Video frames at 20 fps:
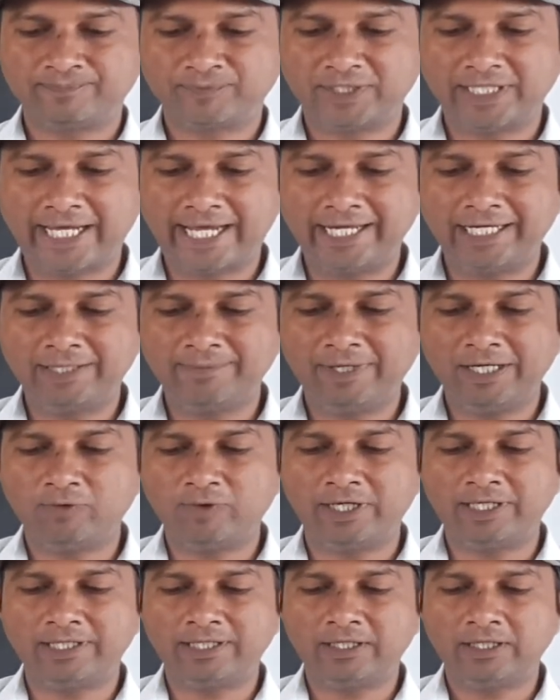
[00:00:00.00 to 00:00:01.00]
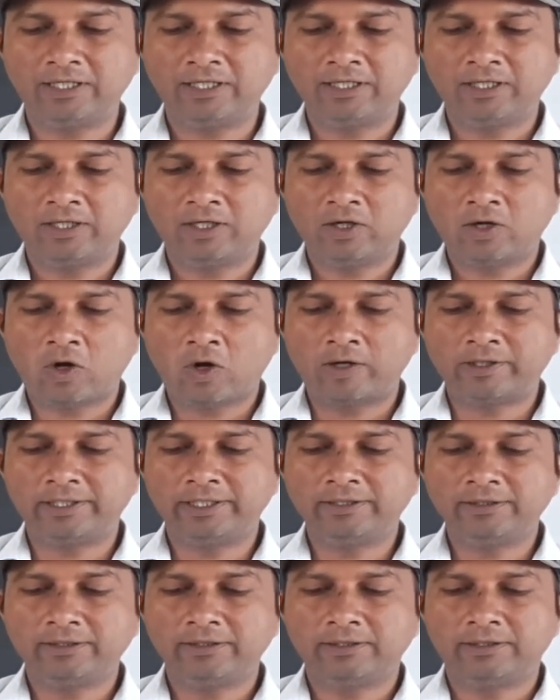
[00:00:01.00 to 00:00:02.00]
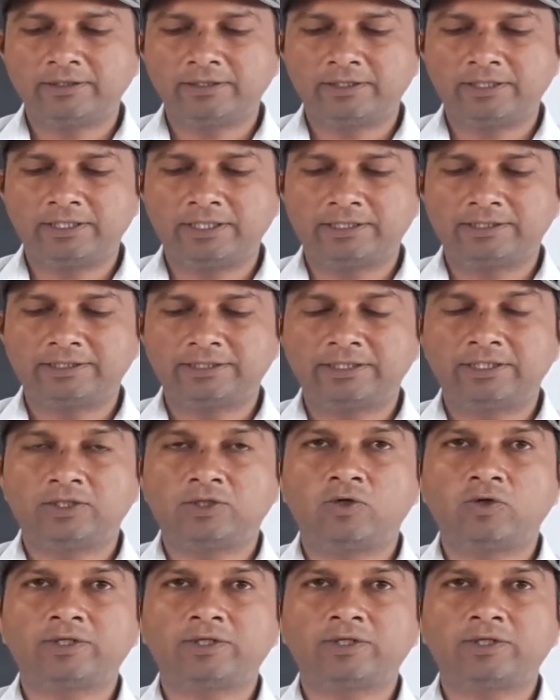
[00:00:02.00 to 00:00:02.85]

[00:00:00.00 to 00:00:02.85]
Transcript: the animal world on the earth.